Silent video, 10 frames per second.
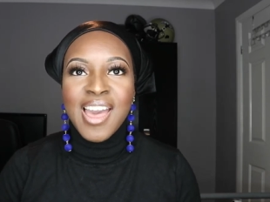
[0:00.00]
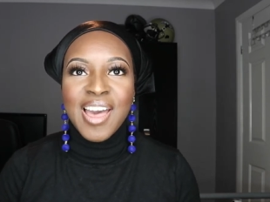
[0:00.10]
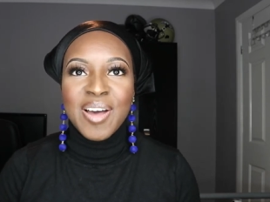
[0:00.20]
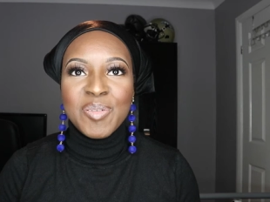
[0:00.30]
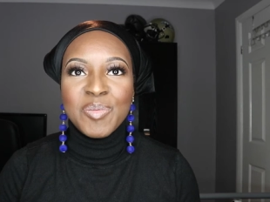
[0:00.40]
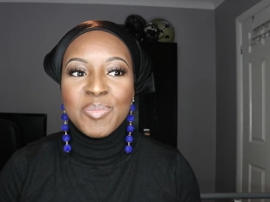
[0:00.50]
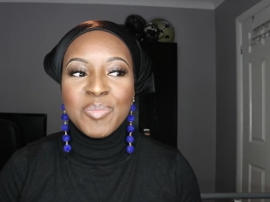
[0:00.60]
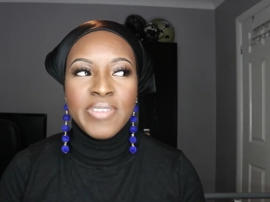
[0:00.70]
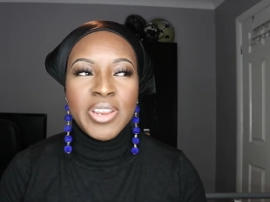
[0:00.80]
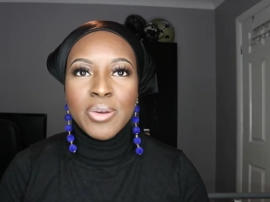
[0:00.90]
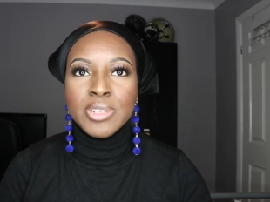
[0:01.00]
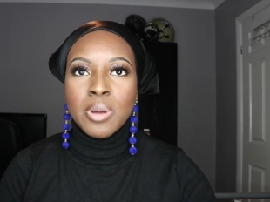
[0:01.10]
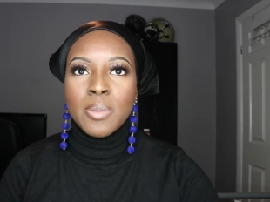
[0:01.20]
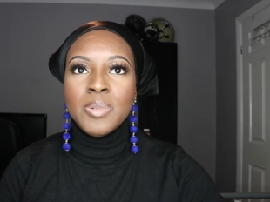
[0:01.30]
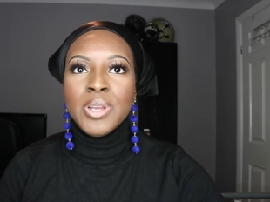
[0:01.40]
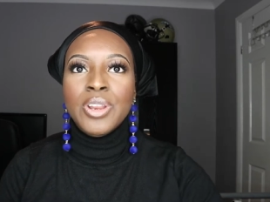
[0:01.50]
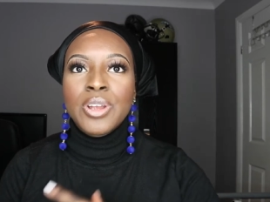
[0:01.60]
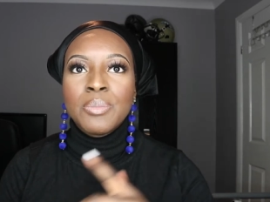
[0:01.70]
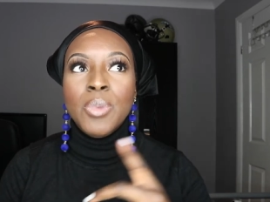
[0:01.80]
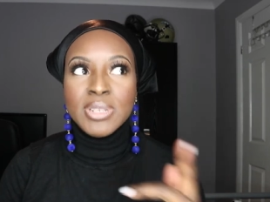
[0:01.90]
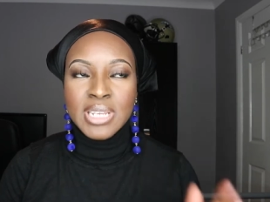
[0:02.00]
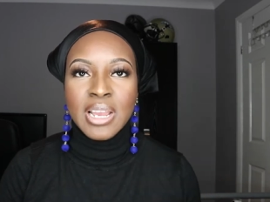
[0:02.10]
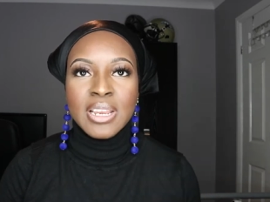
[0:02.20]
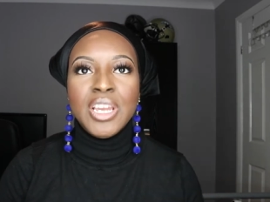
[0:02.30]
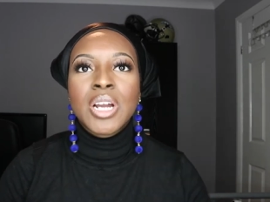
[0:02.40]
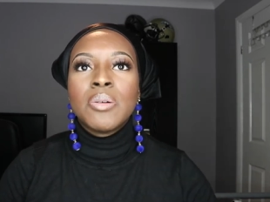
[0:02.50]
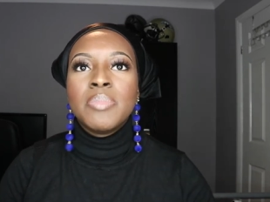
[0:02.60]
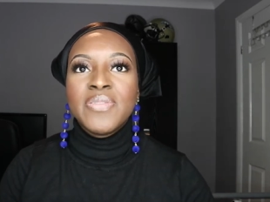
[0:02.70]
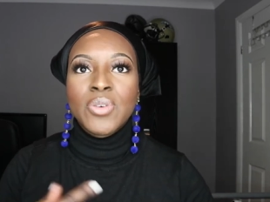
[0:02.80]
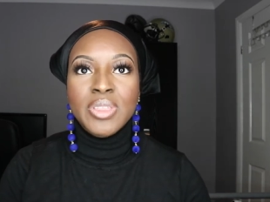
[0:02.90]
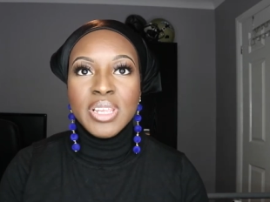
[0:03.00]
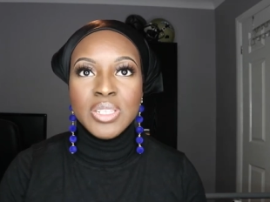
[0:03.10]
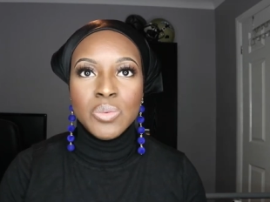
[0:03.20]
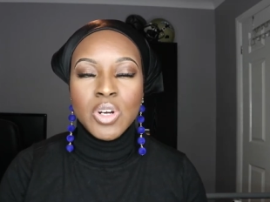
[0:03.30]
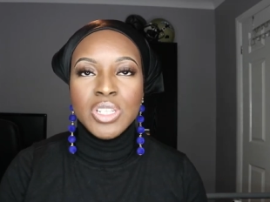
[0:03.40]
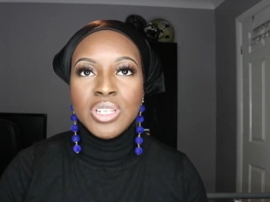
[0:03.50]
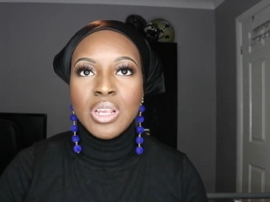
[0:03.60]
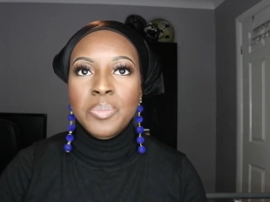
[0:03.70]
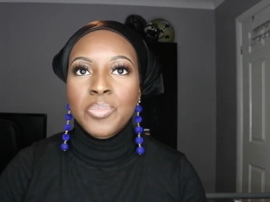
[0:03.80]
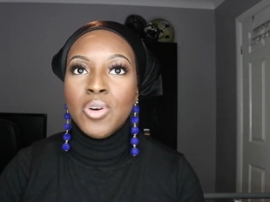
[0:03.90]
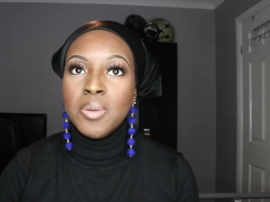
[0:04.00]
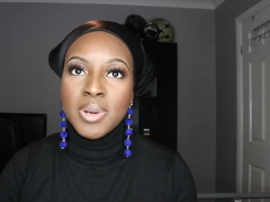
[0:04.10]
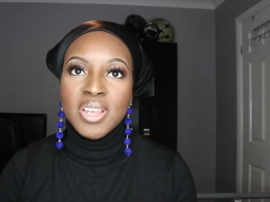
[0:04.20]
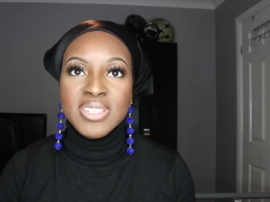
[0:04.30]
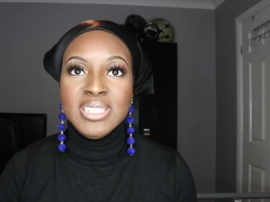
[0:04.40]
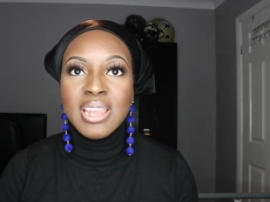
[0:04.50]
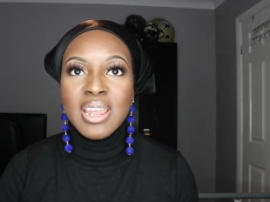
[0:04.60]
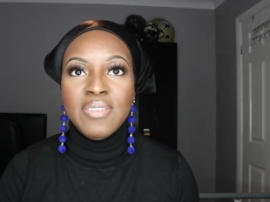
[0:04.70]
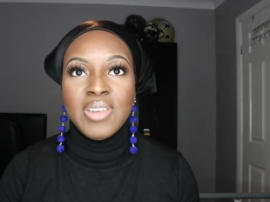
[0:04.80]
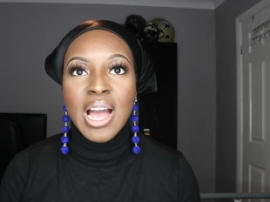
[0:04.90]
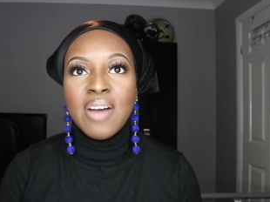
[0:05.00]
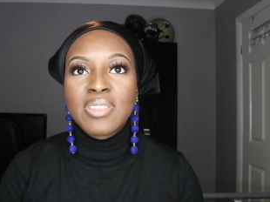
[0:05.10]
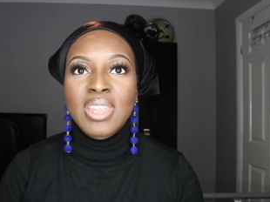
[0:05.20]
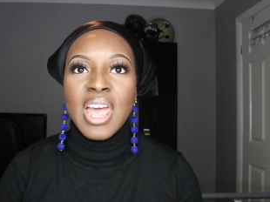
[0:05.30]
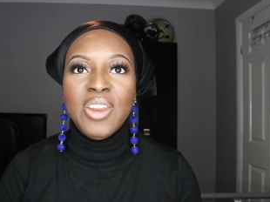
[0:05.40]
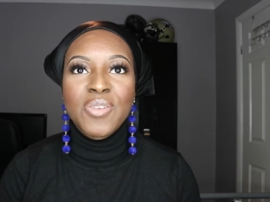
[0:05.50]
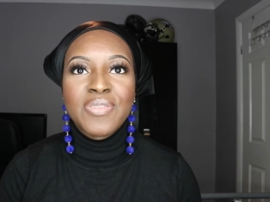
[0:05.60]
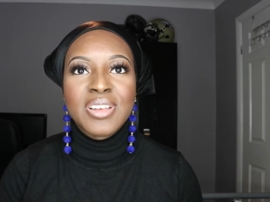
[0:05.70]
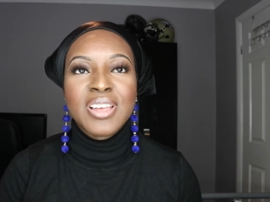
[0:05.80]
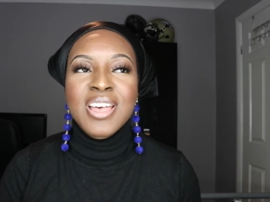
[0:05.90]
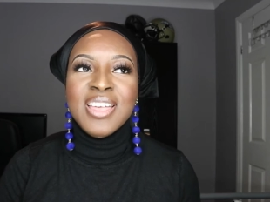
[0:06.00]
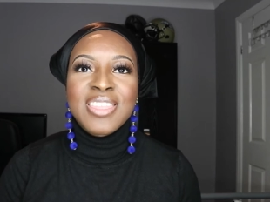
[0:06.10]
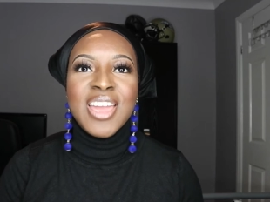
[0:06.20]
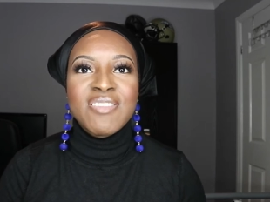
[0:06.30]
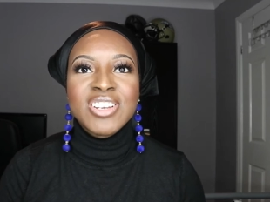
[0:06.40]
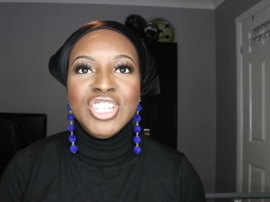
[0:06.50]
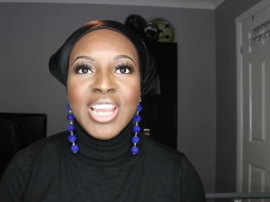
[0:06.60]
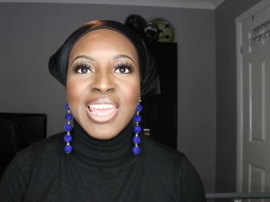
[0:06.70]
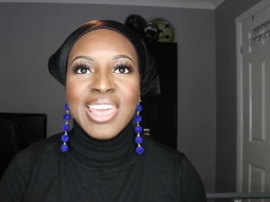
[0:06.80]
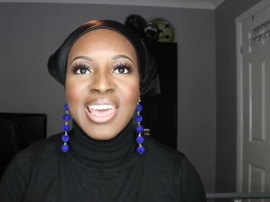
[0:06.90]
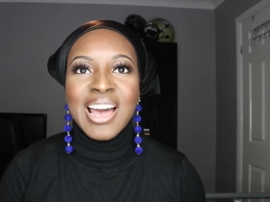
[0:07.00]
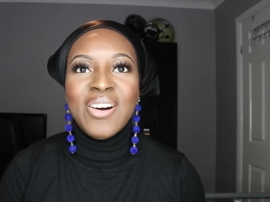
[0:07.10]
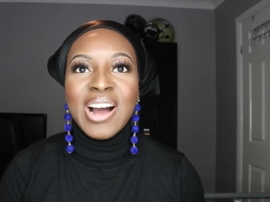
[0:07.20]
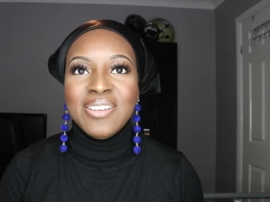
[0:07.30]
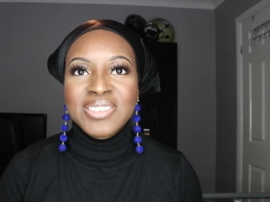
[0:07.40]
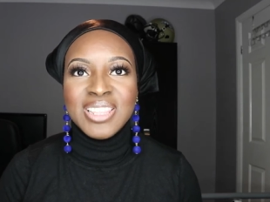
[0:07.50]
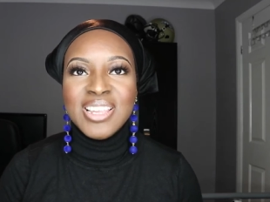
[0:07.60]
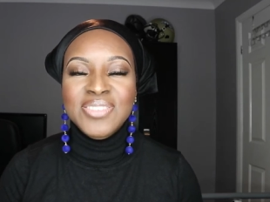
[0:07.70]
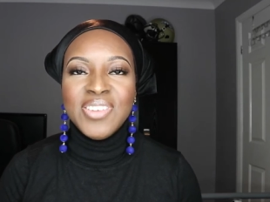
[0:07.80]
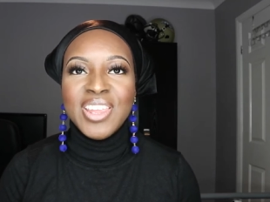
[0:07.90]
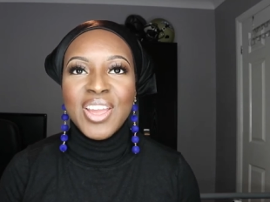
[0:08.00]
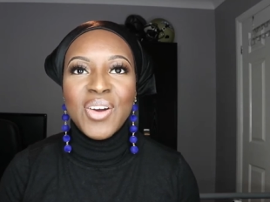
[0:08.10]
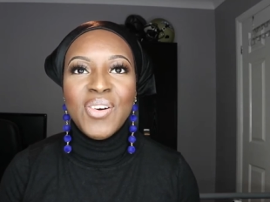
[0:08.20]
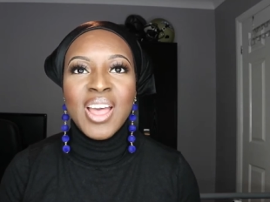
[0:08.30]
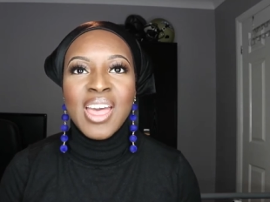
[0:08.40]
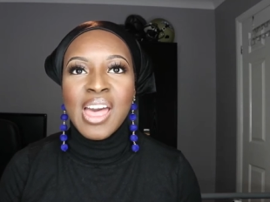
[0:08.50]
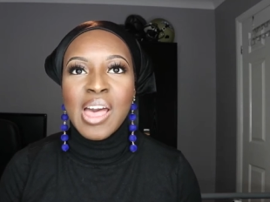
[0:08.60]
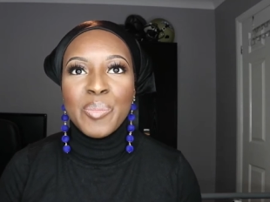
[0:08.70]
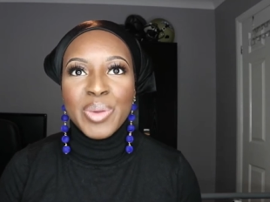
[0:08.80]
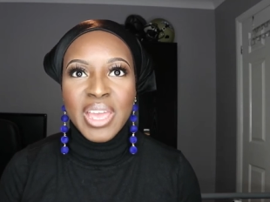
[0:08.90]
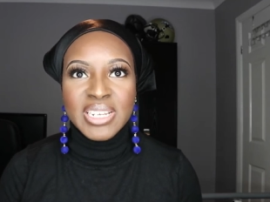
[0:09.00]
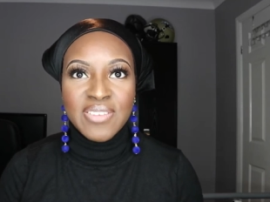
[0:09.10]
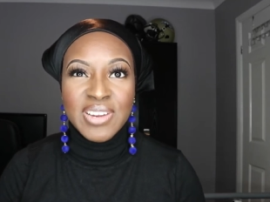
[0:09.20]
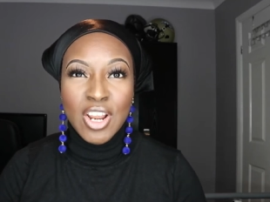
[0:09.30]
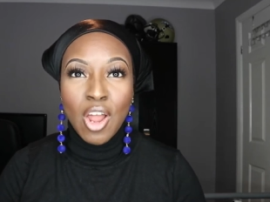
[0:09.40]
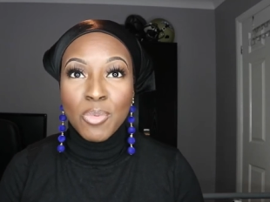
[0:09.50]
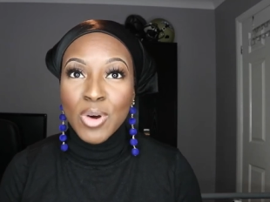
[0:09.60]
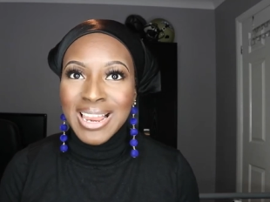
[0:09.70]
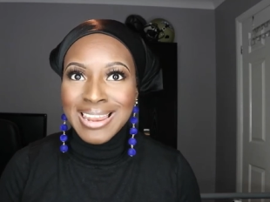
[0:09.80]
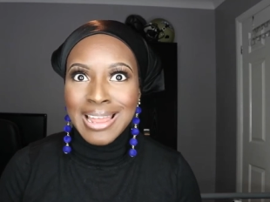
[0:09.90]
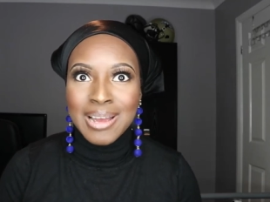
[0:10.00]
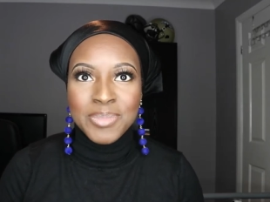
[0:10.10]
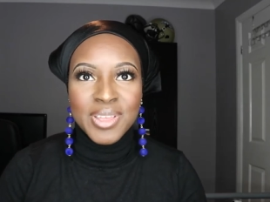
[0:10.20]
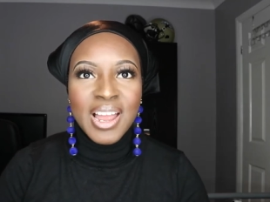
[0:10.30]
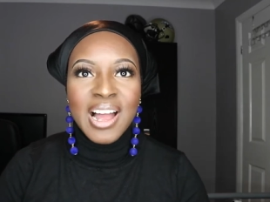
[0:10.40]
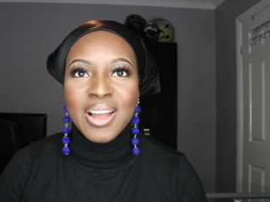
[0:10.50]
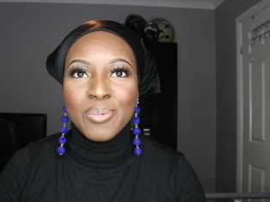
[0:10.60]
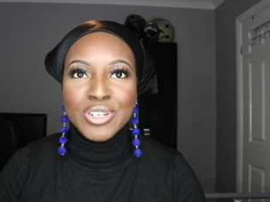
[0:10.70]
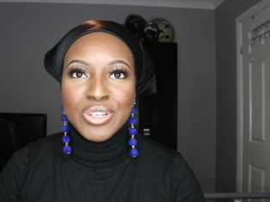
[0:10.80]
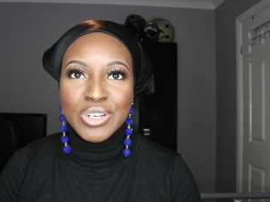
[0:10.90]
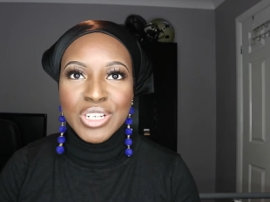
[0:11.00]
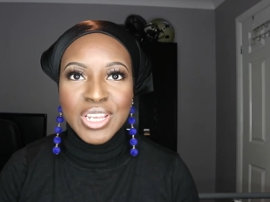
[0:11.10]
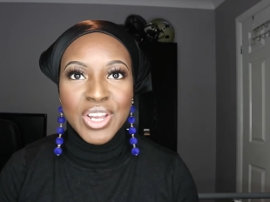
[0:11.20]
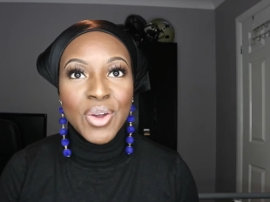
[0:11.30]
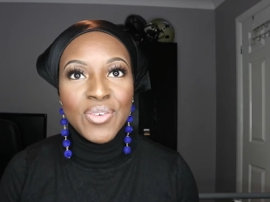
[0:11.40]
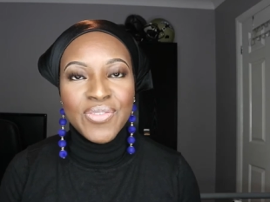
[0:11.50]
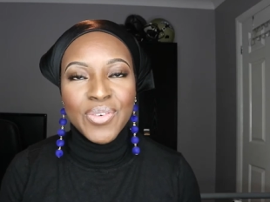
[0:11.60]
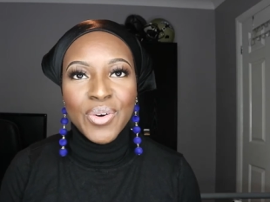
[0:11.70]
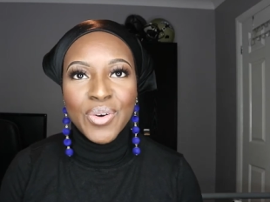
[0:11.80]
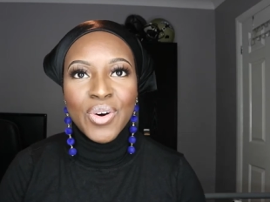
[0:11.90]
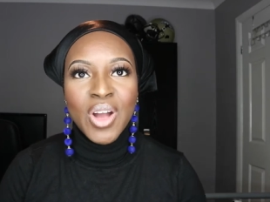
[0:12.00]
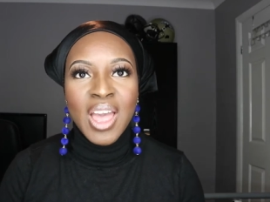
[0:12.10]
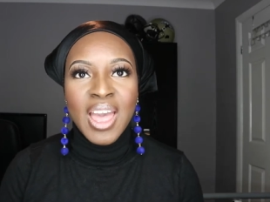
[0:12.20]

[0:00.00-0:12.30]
Video is probably gonna most likely go up before this one, so you'll probably have seen it. If you haven't, then head over there and check it out after this video. But yeah, definitely a lot more glam than I would usually go for.